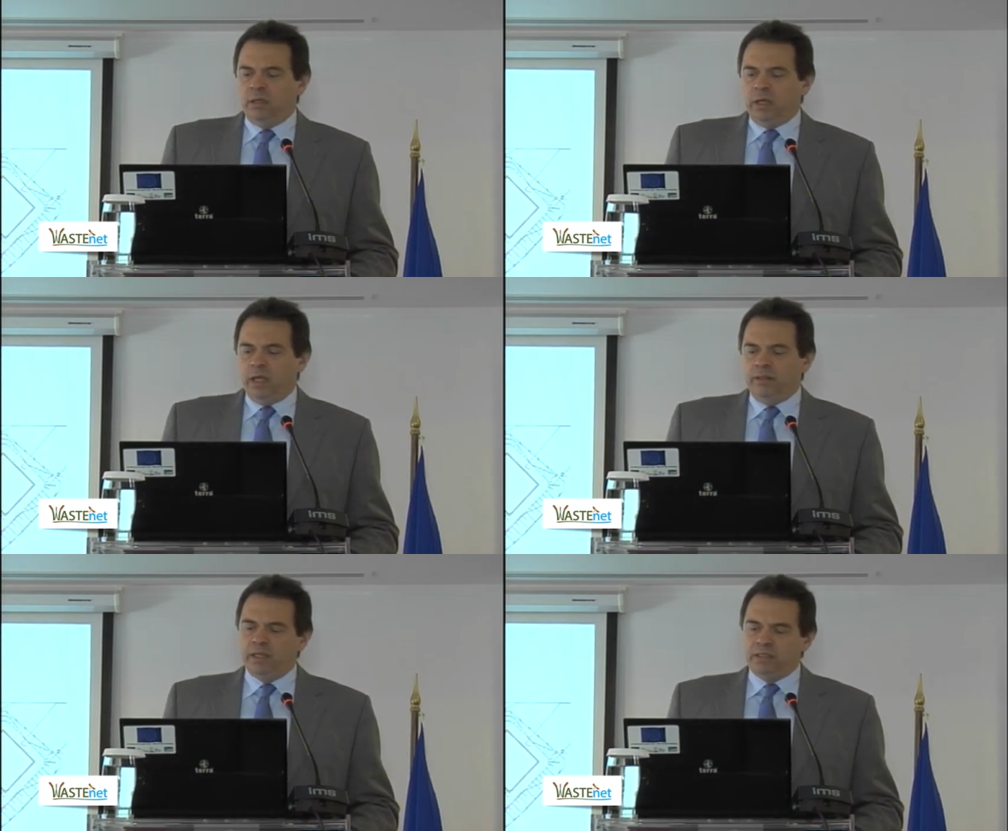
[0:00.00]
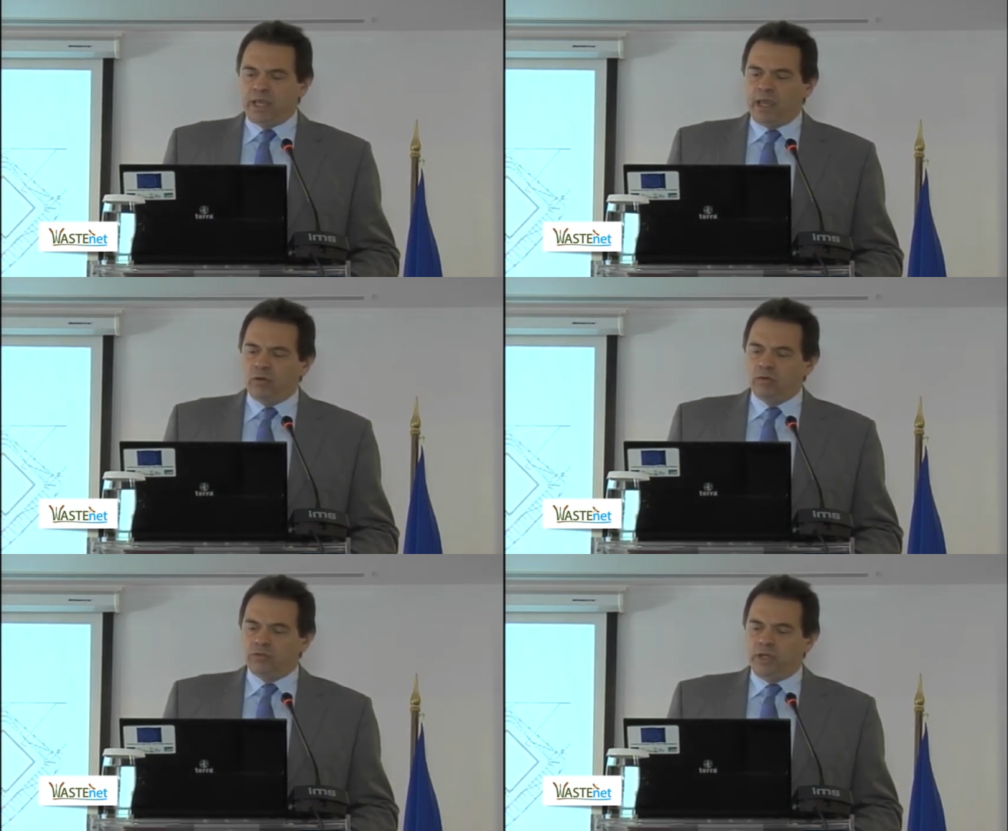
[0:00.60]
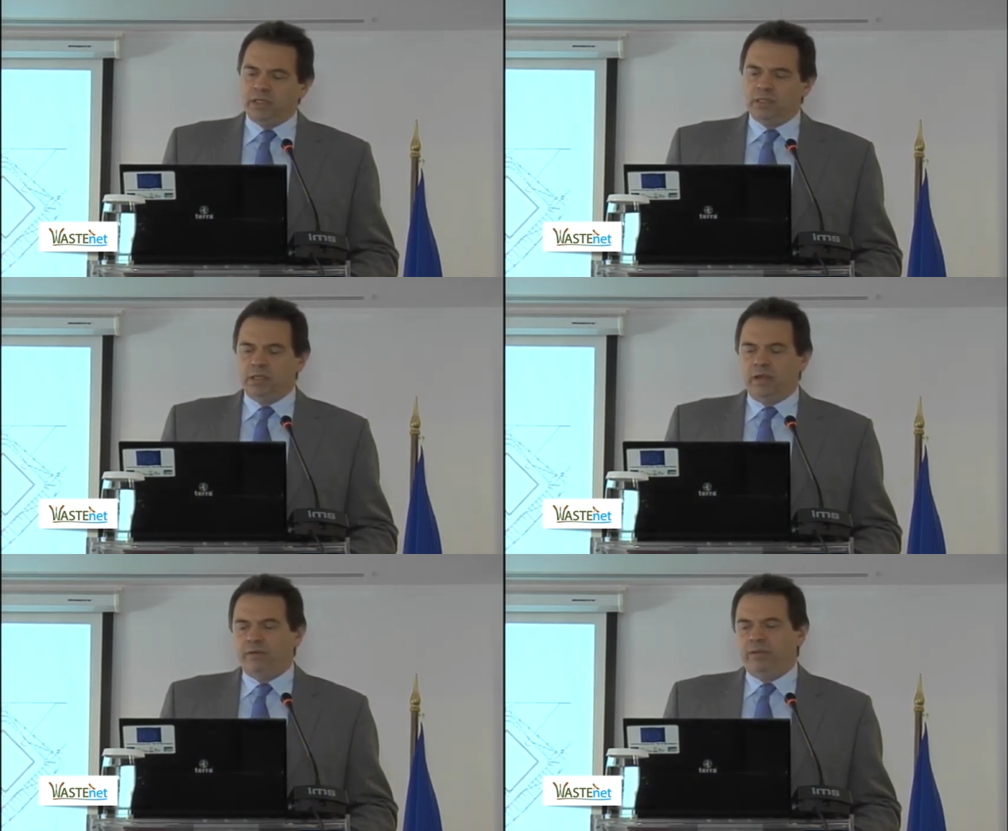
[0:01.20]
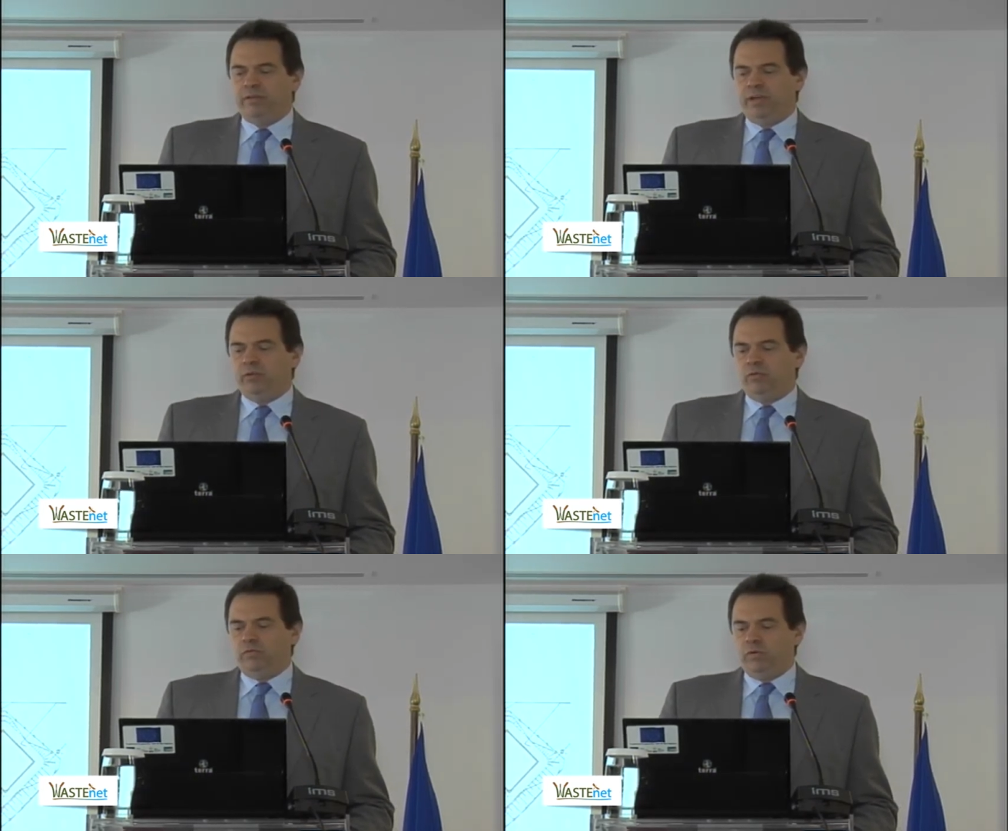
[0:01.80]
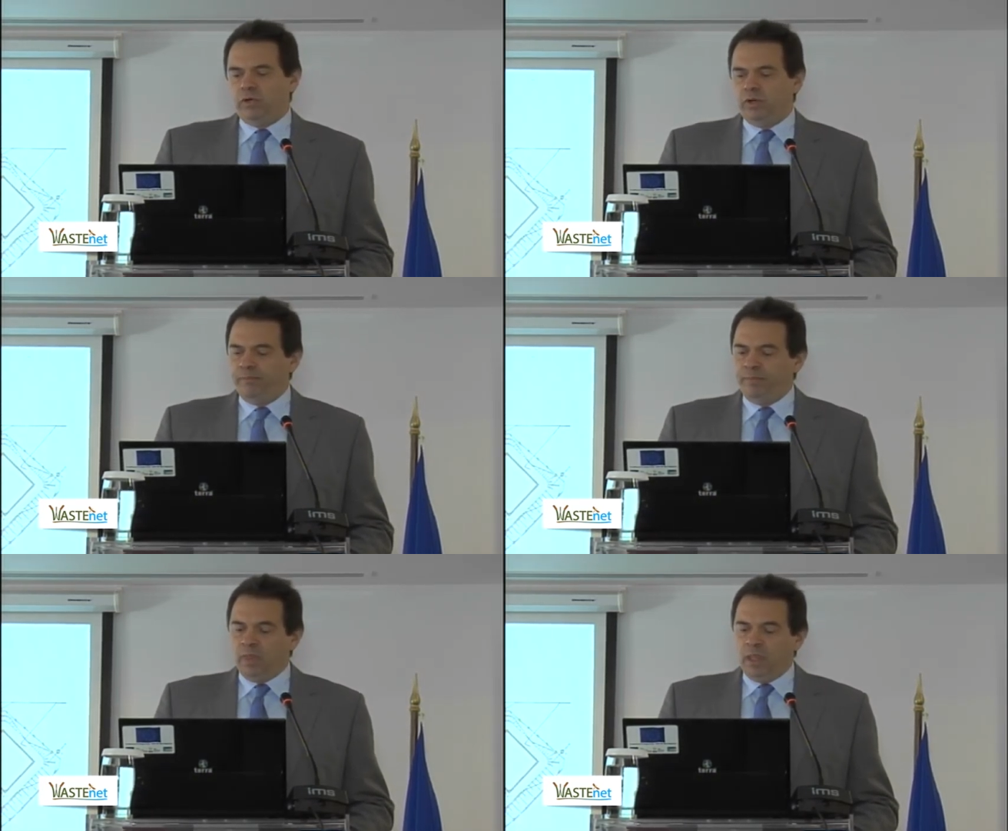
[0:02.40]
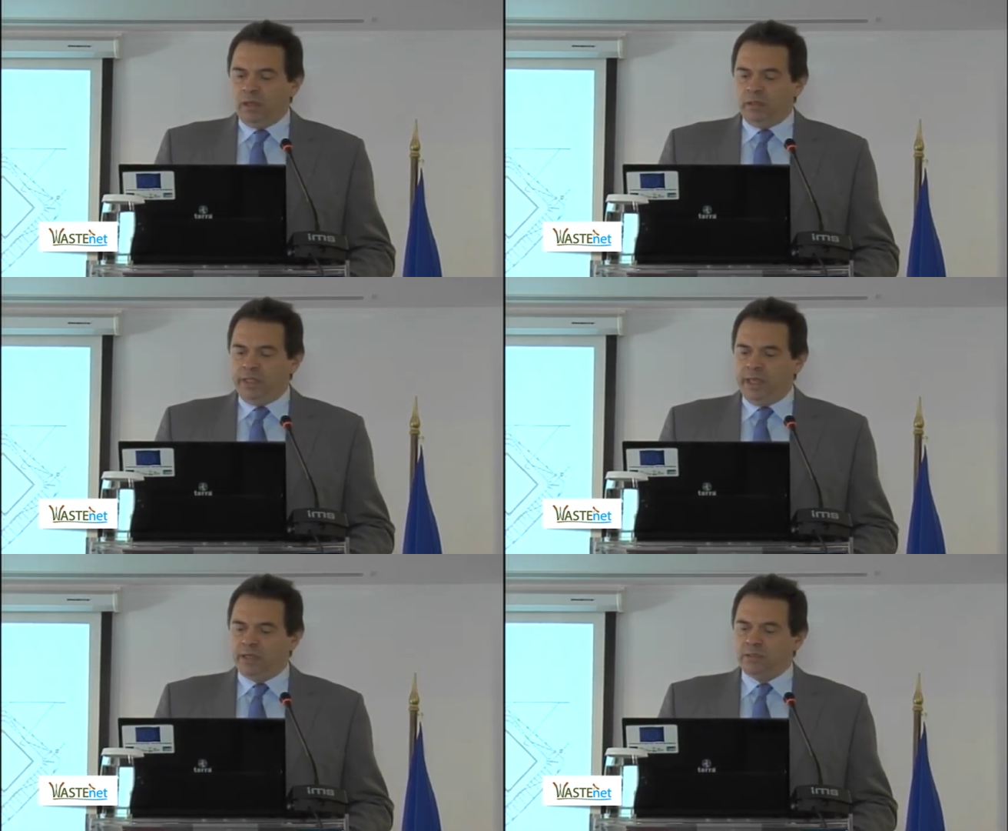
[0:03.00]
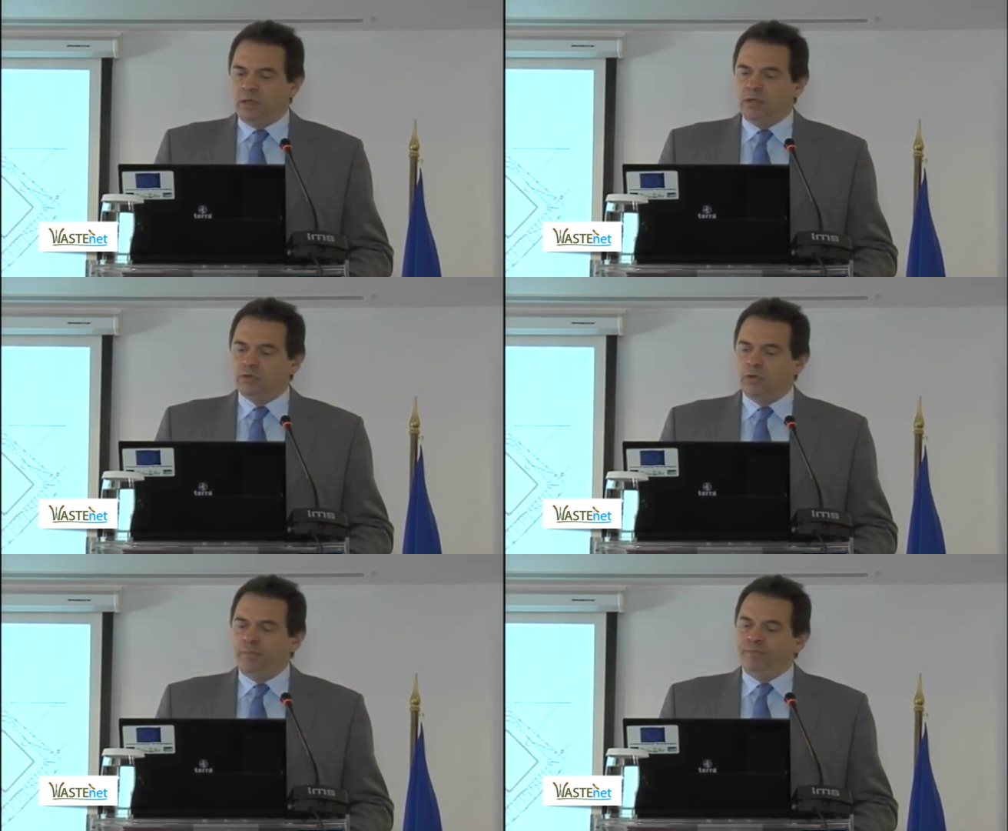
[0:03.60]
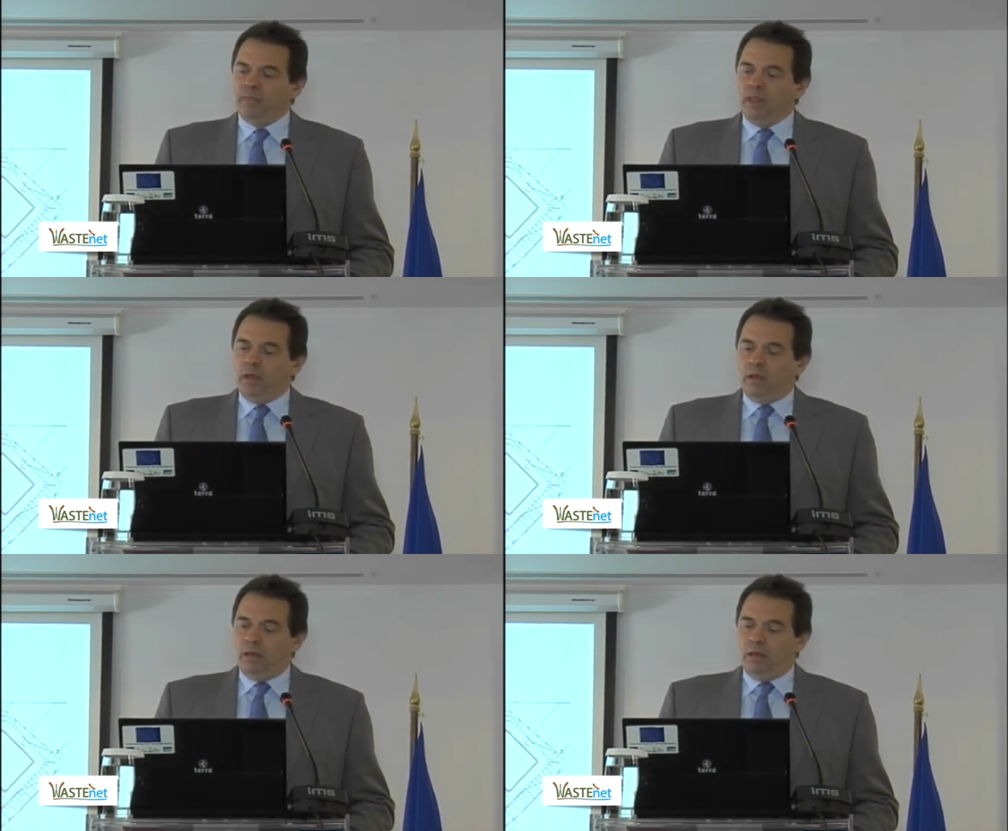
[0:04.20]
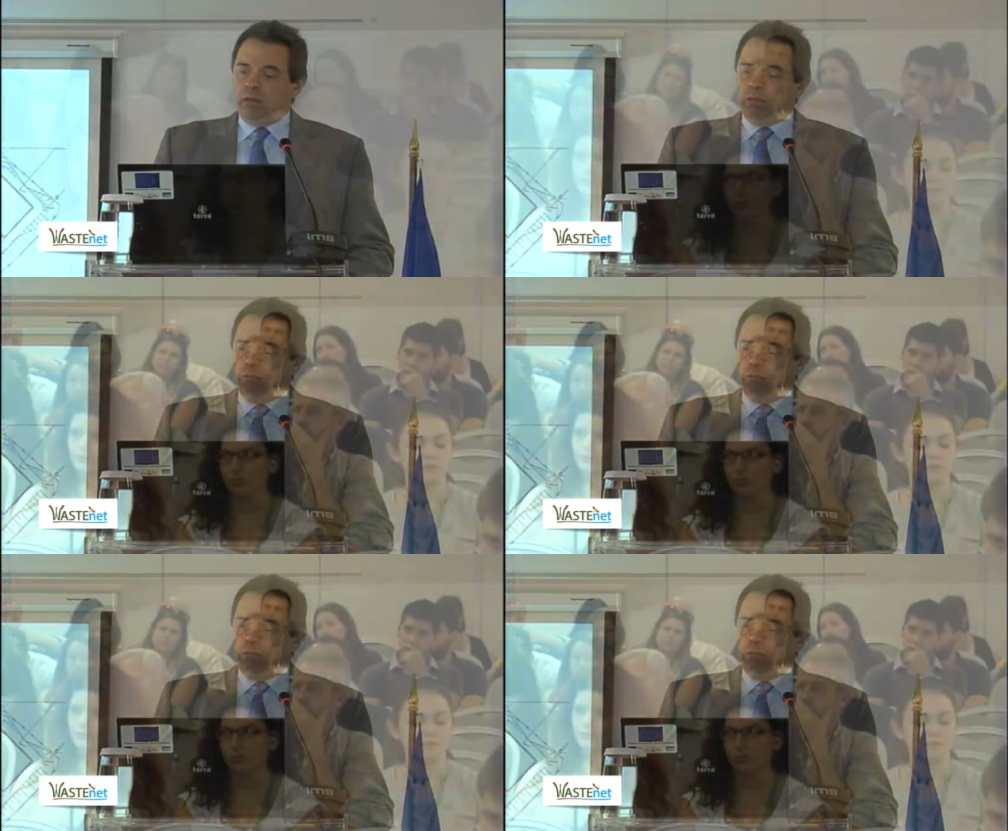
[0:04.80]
And this cycle changes every 3 to 4 days. So 3